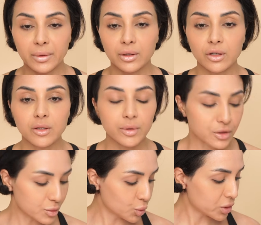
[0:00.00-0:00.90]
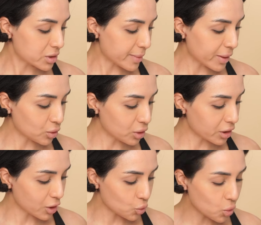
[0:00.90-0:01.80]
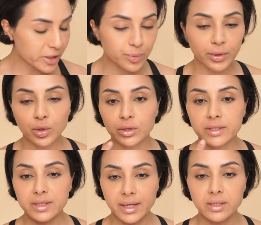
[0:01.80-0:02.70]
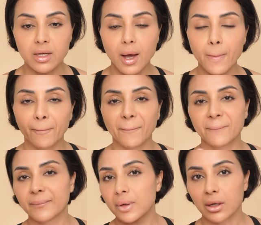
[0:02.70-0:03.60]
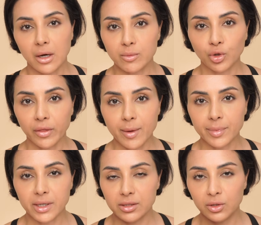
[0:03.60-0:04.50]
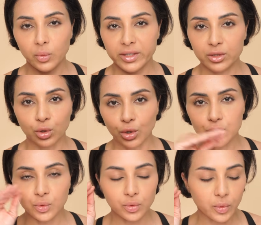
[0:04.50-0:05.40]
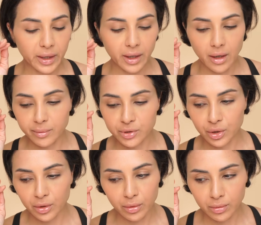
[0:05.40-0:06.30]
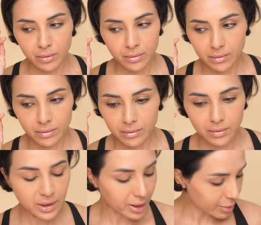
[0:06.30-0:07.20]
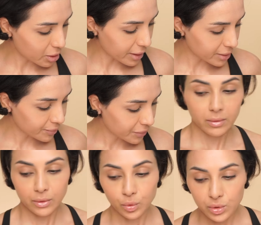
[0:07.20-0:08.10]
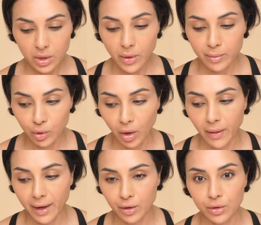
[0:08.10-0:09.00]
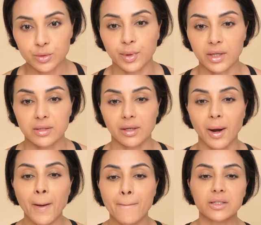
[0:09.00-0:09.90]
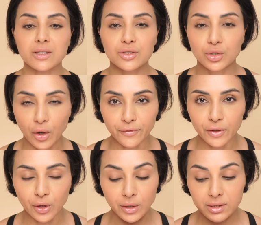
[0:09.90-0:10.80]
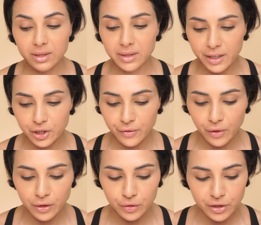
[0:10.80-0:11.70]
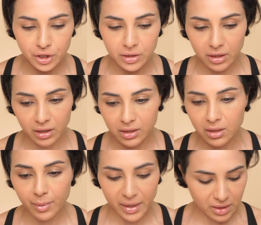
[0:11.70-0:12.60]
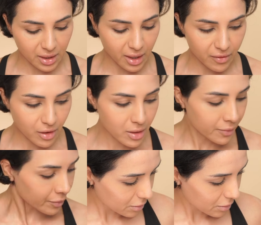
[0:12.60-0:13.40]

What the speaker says: I only put the smallest amount on, and I always put it on in the center. I'm not that person that wears gloss all the way up to the lip line. Also, I'm not that gloss person. This is not for gloss. This is actually for hydration because I think it's the best thing ever.